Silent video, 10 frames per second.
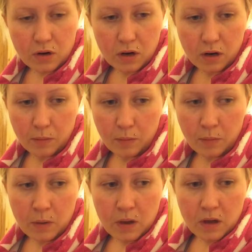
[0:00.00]

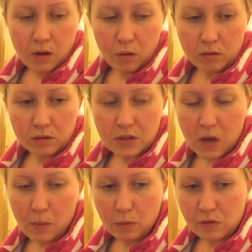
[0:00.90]
All the
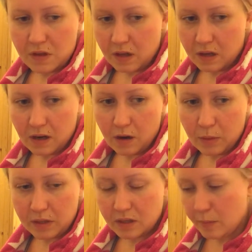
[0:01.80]
time I was thinking how
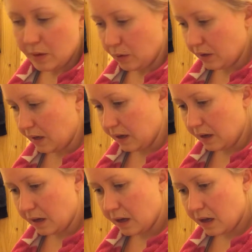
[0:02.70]
my tummy looked
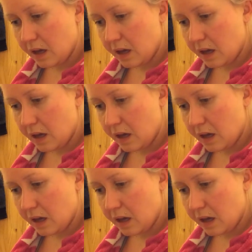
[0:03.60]
like.